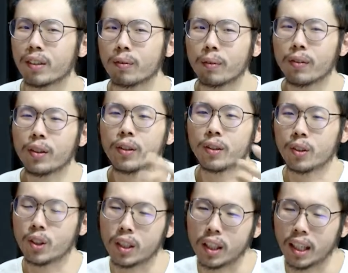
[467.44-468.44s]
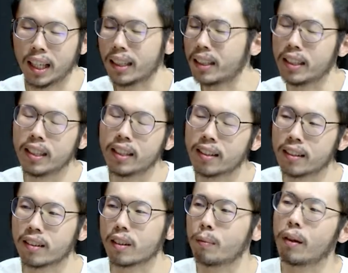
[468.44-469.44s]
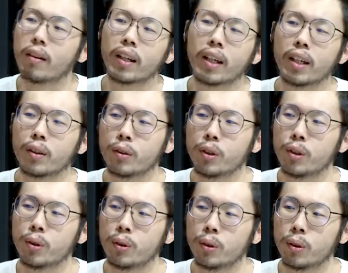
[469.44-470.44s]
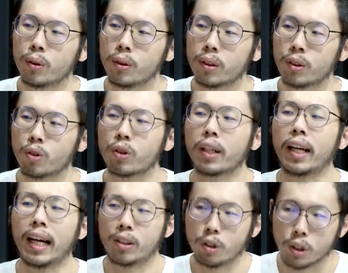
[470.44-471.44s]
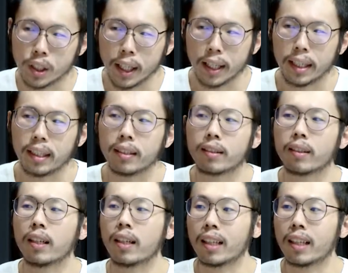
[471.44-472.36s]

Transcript: Maybe you could share like the details about how you try to educate,